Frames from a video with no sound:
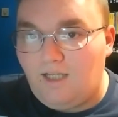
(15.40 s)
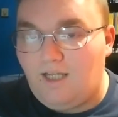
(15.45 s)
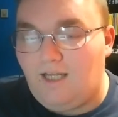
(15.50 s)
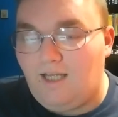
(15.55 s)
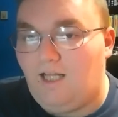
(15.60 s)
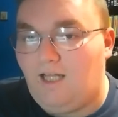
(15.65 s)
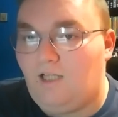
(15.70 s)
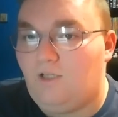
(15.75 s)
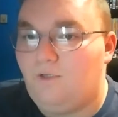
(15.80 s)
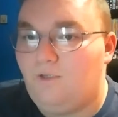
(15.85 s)

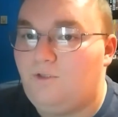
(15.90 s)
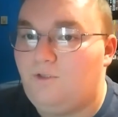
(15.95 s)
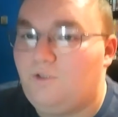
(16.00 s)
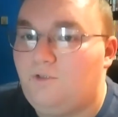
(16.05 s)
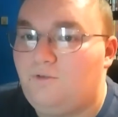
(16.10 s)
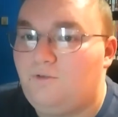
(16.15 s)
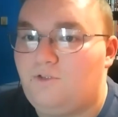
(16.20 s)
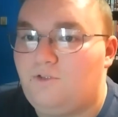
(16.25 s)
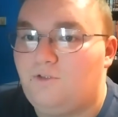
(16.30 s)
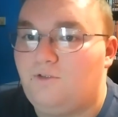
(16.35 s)
Hello
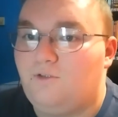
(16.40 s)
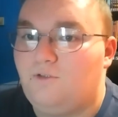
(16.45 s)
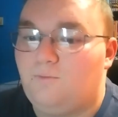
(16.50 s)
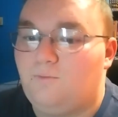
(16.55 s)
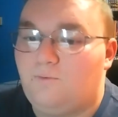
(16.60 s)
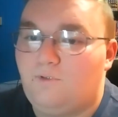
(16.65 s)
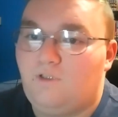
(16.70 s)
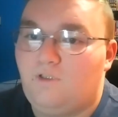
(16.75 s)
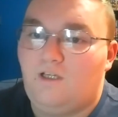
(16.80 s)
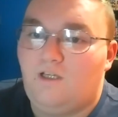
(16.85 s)

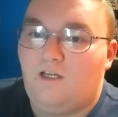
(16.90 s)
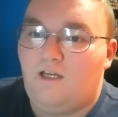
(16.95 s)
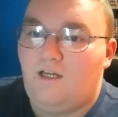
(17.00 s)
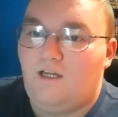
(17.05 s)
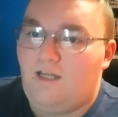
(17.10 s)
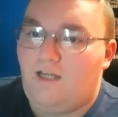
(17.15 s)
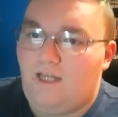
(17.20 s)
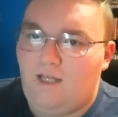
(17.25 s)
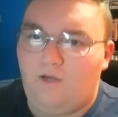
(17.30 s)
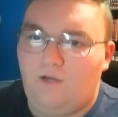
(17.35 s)
YouTube,
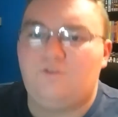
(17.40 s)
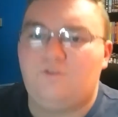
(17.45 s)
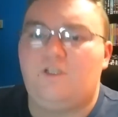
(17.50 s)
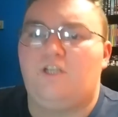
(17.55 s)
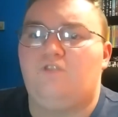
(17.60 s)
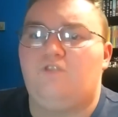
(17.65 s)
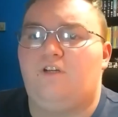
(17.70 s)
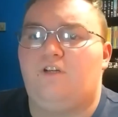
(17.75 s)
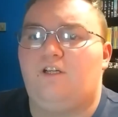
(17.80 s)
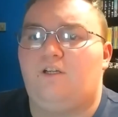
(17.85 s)

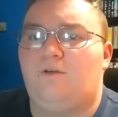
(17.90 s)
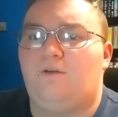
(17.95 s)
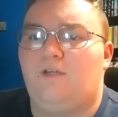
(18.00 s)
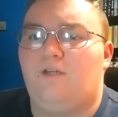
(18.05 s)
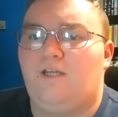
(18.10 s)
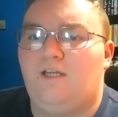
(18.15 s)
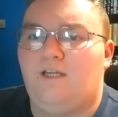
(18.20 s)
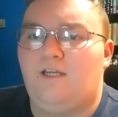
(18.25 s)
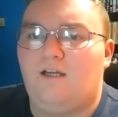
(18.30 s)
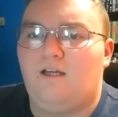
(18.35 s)
LJ Draco
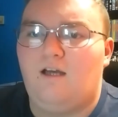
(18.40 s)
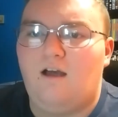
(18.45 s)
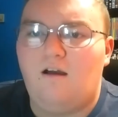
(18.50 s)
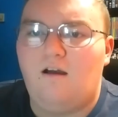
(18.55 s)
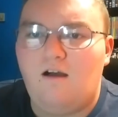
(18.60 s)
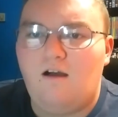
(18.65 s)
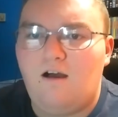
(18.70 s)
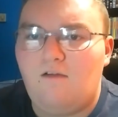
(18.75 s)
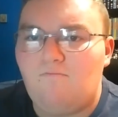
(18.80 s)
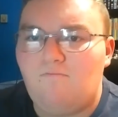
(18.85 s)
here.
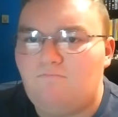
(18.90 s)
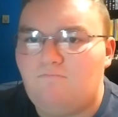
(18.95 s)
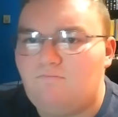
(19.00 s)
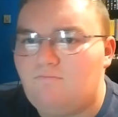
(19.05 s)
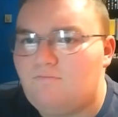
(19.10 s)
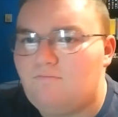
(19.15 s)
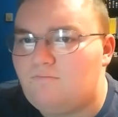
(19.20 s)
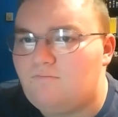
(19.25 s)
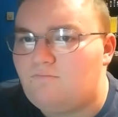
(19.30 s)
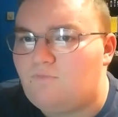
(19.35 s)

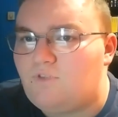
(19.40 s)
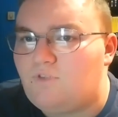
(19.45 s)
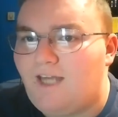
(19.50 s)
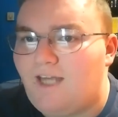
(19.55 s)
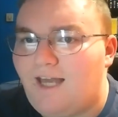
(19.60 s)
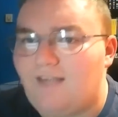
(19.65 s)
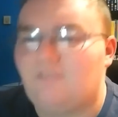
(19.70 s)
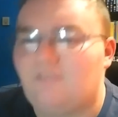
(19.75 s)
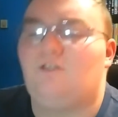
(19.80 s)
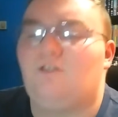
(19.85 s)

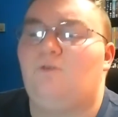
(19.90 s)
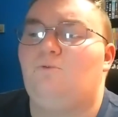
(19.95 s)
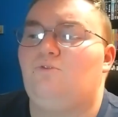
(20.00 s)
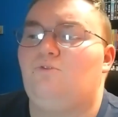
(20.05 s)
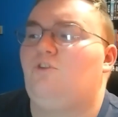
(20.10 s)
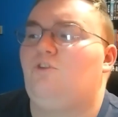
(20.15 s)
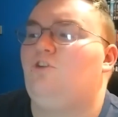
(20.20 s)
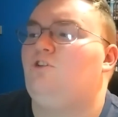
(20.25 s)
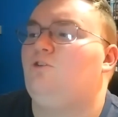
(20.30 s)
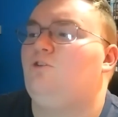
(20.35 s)
Yes, I
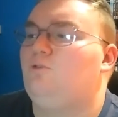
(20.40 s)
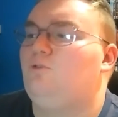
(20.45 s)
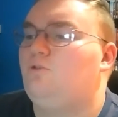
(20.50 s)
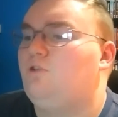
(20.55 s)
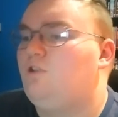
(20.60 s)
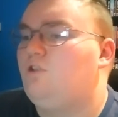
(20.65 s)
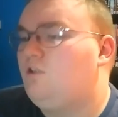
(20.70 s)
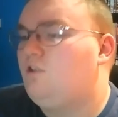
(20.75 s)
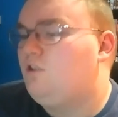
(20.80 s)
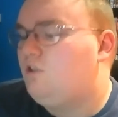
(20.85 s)
was going to
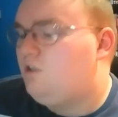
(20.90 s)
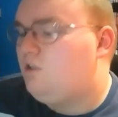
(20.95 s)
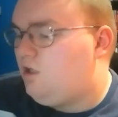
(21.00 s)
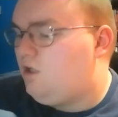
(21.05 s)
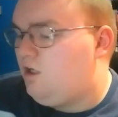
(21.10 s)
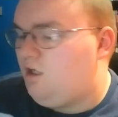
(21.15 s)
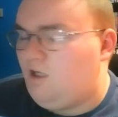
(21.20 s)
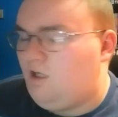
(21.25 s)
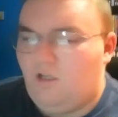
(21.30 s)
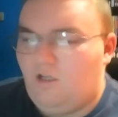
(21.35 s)

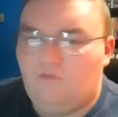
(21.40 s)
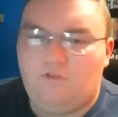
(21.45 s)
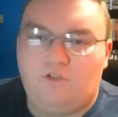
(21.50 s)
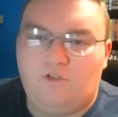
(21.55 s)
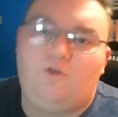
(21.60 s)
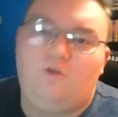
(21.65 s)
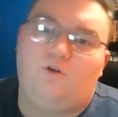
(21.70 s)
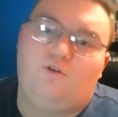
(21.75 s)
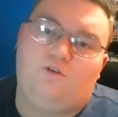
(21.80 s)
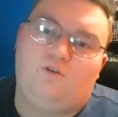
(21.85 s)

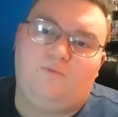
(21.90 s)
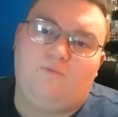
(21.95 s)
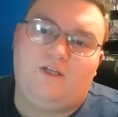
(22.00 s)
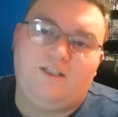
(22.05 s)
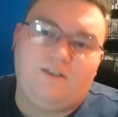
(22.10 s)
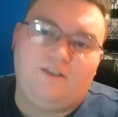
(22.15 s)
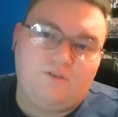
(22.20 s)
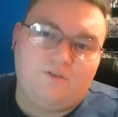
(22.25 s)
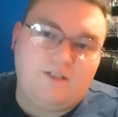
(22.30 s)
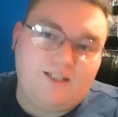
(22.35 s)
record on my
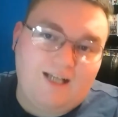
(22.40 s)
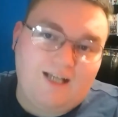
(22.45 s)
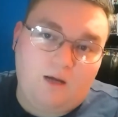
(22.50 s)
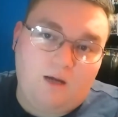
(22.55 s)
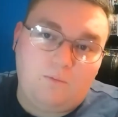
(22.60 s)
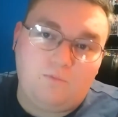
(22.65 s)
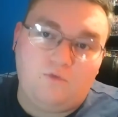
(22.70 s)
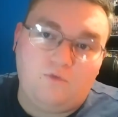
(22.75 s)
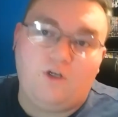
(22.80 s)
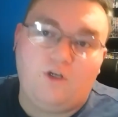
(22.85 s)
different
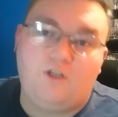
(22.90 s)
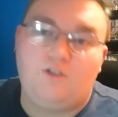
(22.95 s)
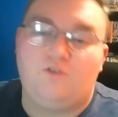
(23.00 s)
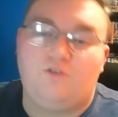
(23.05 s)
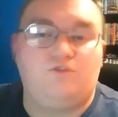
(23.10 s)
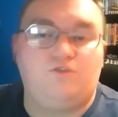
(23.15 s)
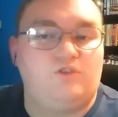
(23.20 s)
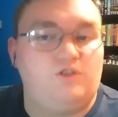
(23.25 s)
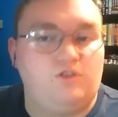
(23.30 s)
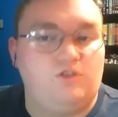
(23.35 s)
camera, and I
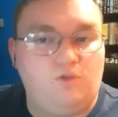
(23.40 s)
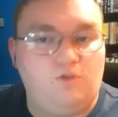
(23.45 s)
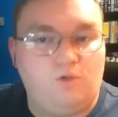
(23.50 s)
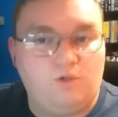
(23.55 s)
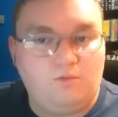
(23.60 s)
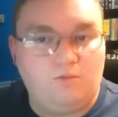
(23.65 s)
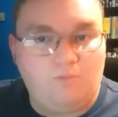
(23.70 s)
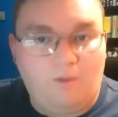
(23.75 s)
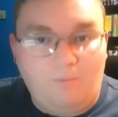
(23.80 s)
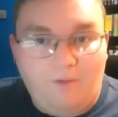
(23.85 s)
was going to
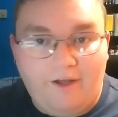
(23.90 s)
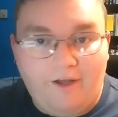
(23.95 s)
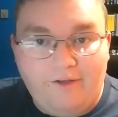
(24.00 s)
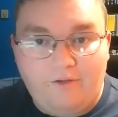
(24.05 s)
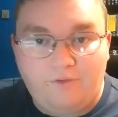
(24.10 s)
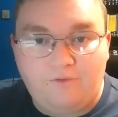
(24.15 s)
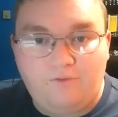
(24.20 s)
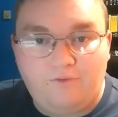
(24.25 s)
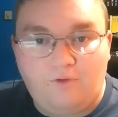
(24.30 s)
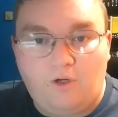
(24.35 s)
record on my
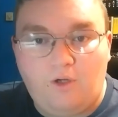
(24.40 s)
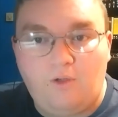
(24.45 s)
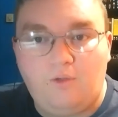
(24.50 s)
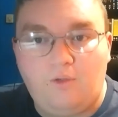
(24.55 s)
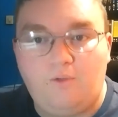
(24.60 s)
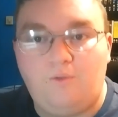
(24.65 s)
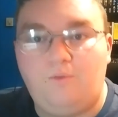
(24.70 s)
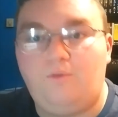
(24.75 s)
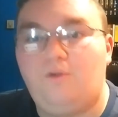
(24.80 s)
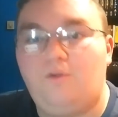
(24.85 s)

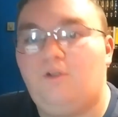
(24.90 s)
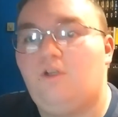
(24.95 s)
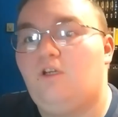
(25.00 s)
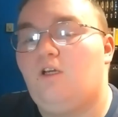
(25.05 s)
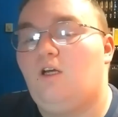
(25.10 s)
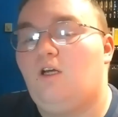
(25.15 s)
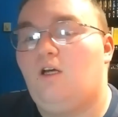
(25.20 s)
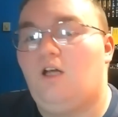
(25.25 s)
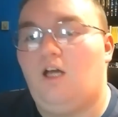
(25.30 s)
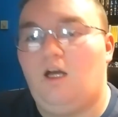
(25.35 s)
microphone,
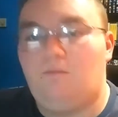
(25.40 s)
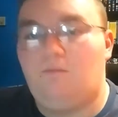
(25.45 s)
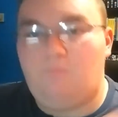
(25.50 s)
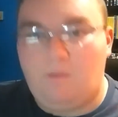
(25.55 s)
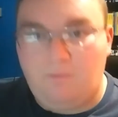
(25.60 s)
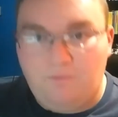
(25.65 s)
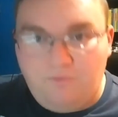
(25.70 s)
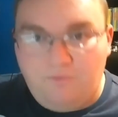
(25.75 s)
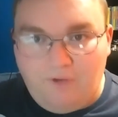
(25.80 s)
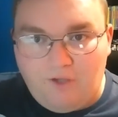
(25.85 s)
my
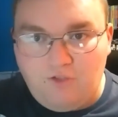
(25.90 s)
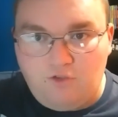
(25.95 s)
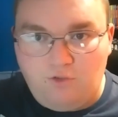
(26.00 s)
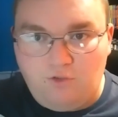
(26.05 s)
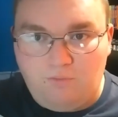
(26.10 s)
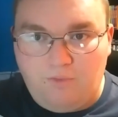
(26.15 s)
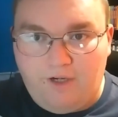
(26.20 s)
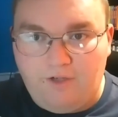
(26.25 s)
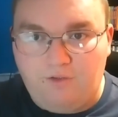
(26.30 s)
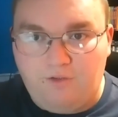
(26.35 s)

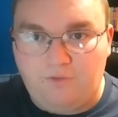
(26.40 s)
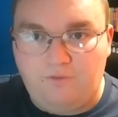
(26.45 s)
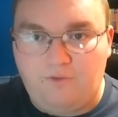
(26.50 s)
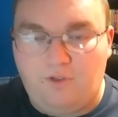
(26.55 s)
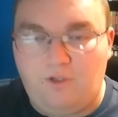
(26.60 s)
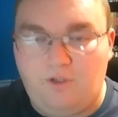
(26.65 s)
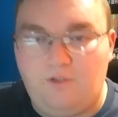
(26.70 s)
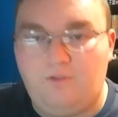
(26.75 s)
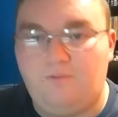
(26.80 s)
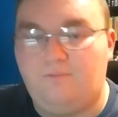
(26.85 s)
professional
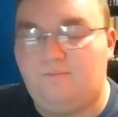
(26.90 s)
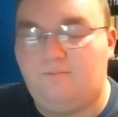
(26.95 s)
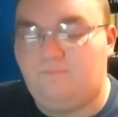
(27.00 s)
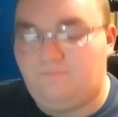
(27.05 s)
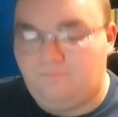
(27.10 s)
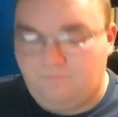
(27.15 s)
microphone.